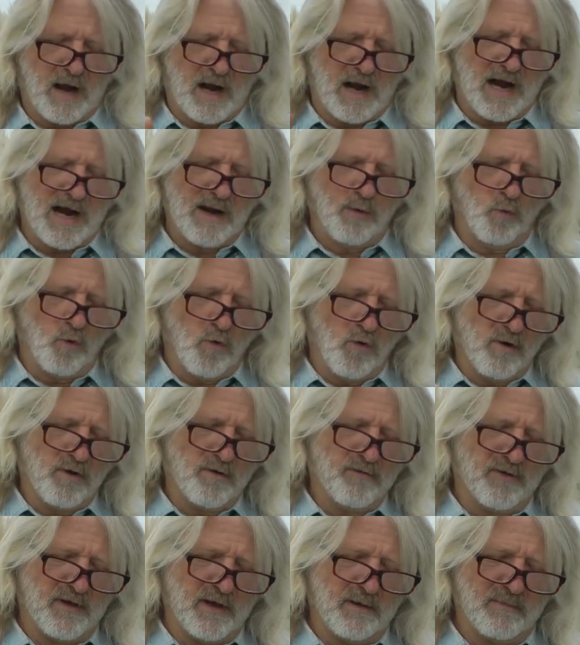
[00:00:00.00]
I
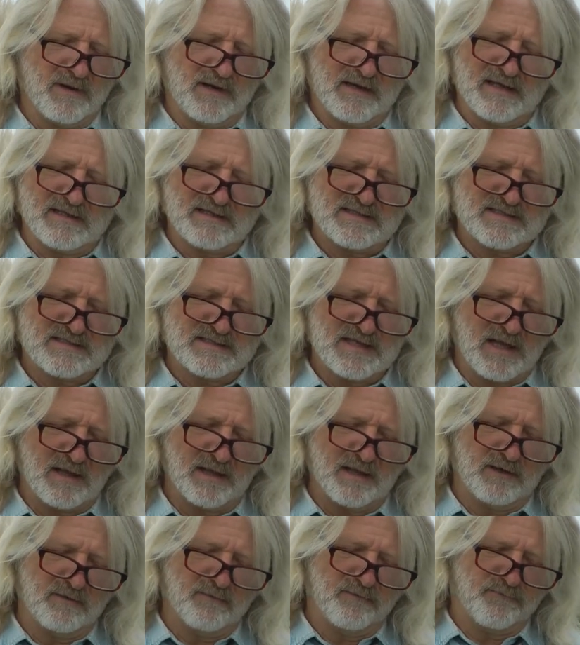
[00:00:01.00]
warned them against
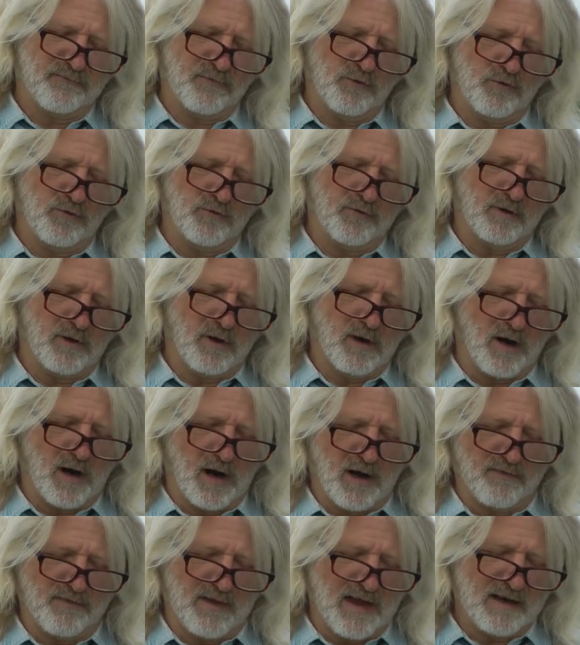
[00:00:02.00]
selling food
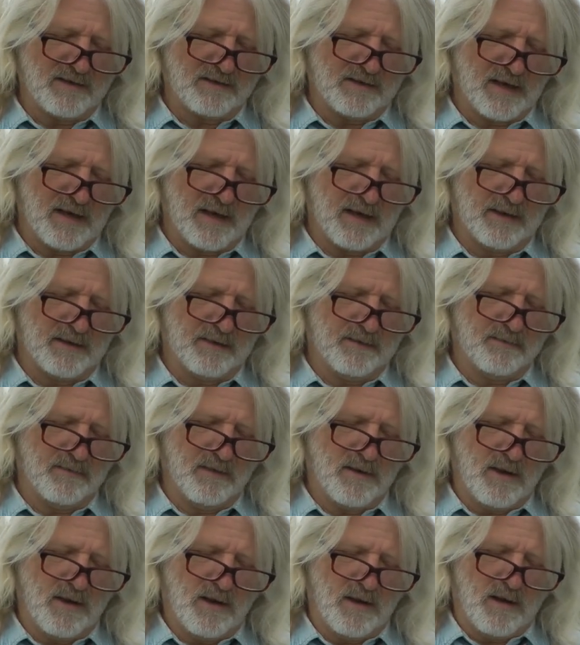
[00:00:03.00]
on that day.
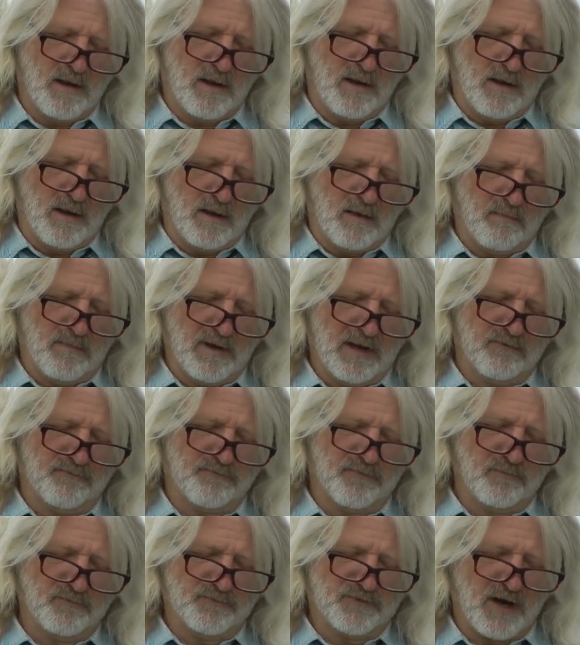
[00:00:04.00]
Men
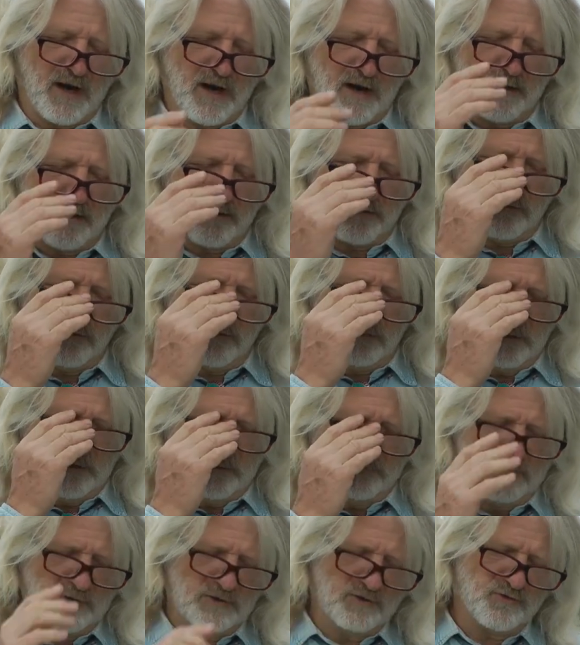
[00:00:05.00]
from Tyre who
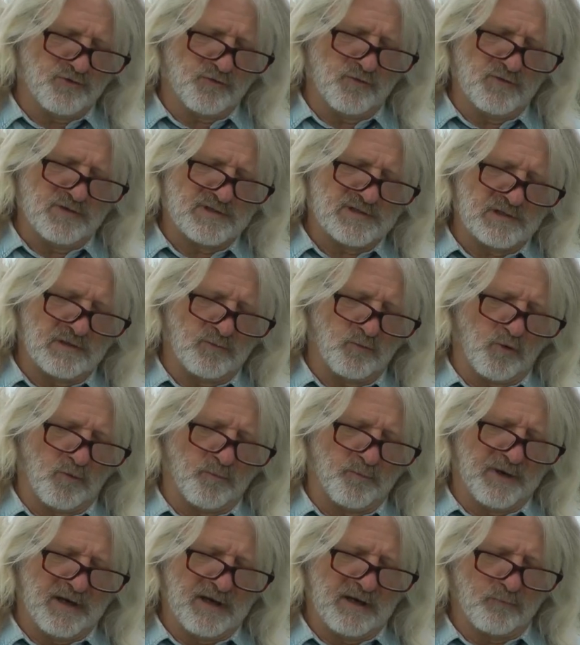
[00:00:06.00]
lived in Jerusalem were
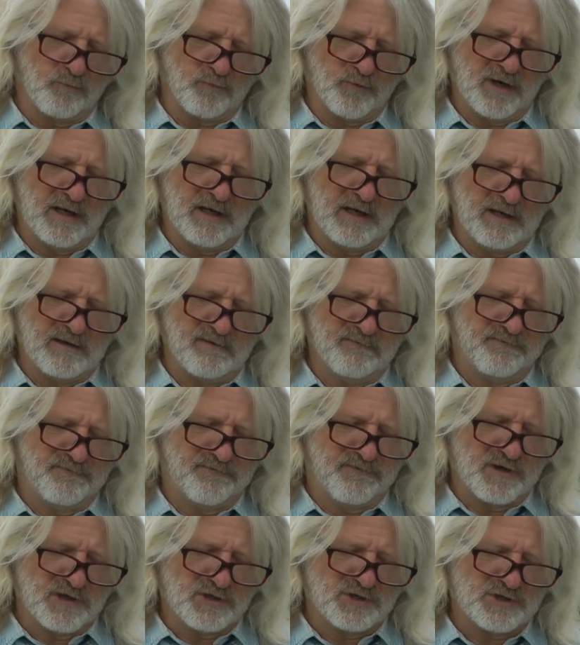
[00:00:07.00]
bringing in
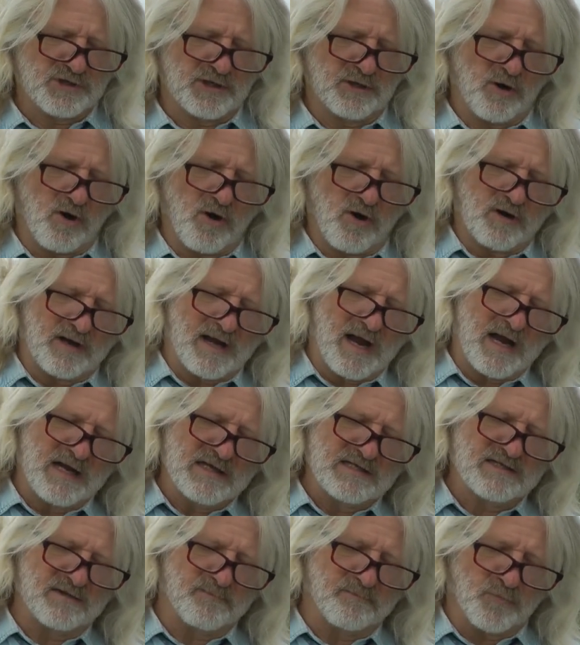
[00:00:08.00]
fish and all
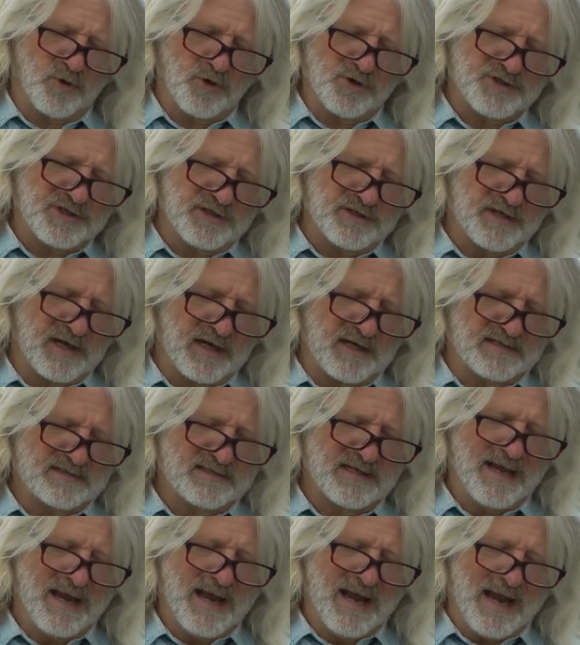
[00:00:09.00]
kinds of
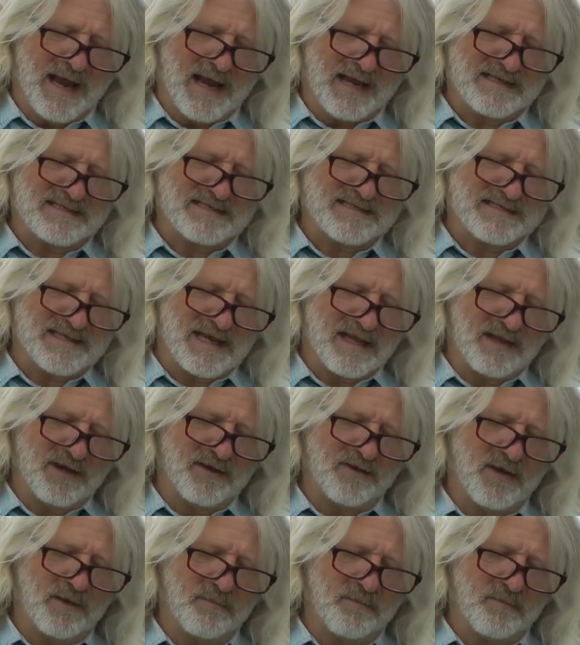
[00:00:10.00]
merchandise and selling